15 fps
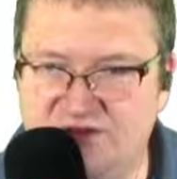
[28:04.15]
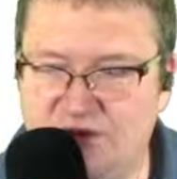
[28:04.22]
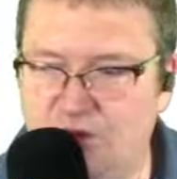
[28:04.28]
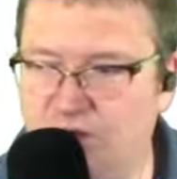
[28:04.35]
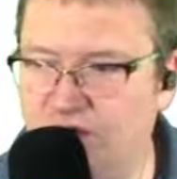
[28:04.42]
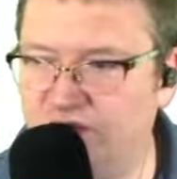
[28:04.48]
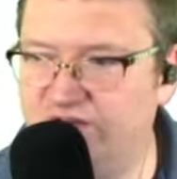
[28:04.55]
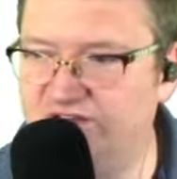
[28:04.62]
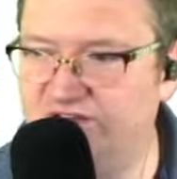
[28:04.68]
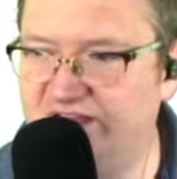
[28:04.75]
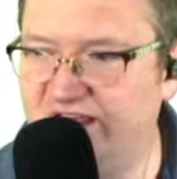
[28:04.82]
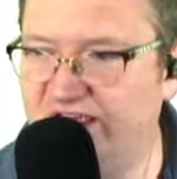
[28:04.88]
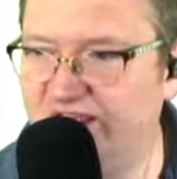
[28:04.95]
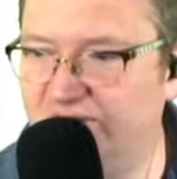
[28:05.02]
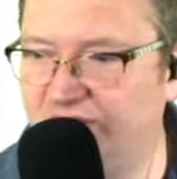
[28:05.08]
the word
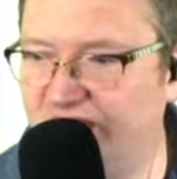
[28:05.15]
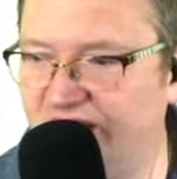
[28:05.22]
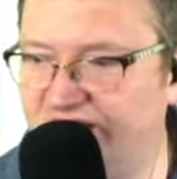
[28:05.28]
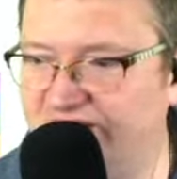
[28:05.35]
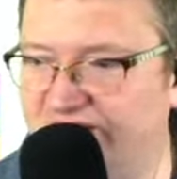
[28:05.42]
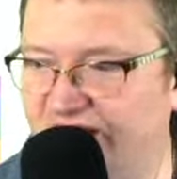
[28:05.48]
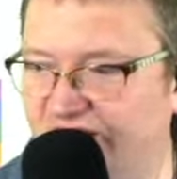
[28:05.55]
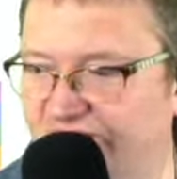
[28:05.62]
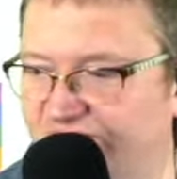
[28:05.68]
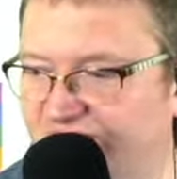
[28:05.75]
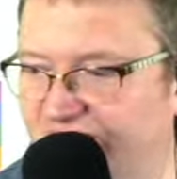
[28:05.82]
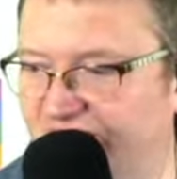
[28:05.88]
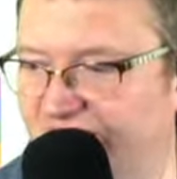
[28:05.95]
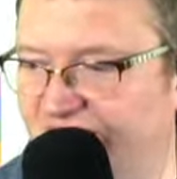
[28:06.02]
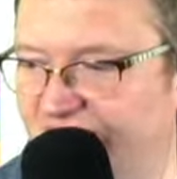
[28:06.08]
sting by itself,
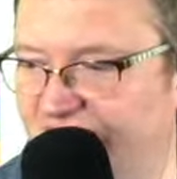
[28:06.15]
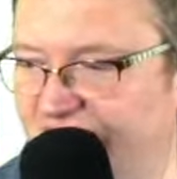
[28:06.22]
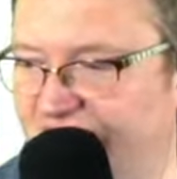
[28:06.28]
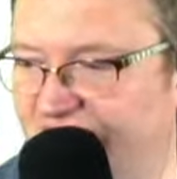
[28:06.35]
not it.